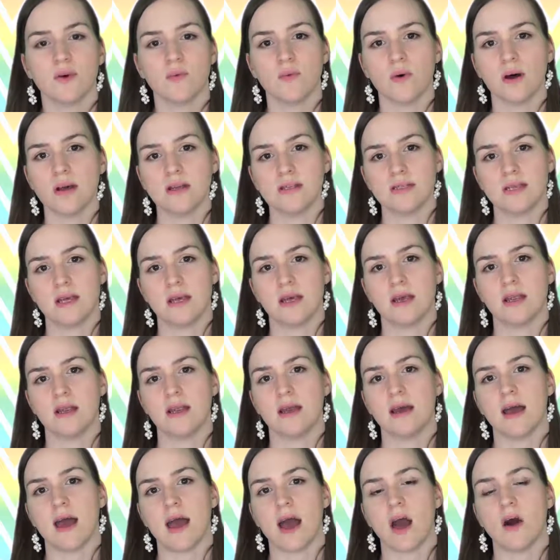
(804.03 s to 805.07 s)
it was and
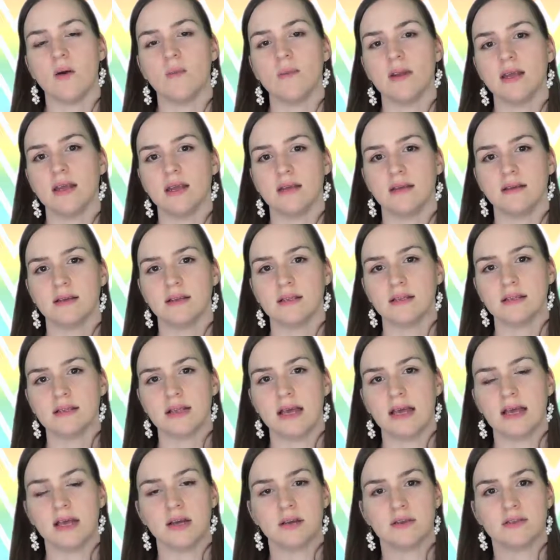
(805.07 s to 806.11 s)
how many
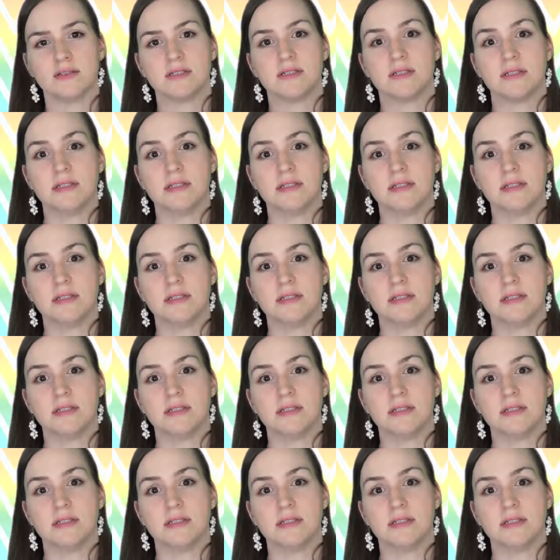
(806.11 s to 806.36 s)
layers